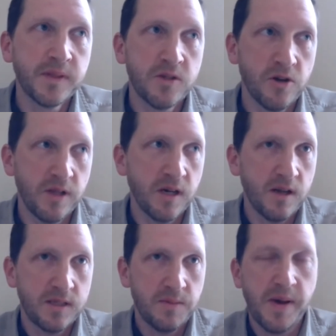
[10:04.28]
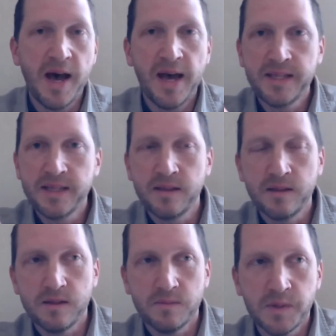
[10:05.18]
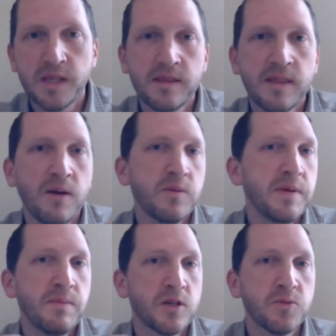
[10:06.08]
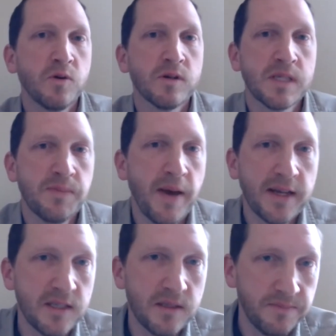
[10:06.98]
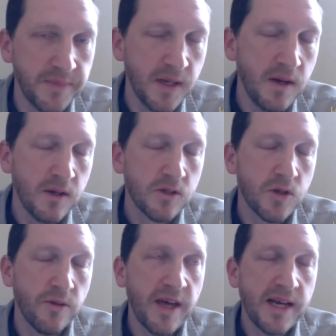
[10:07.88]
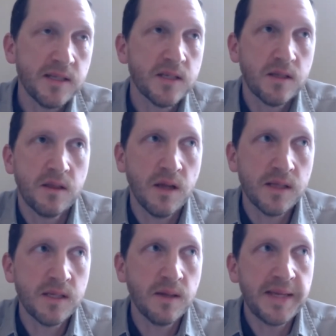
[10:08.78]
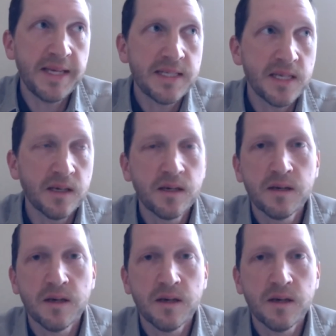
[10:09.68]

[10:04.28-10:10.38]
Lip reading: turning onto Pine, but that would be much more expected. So that's the basic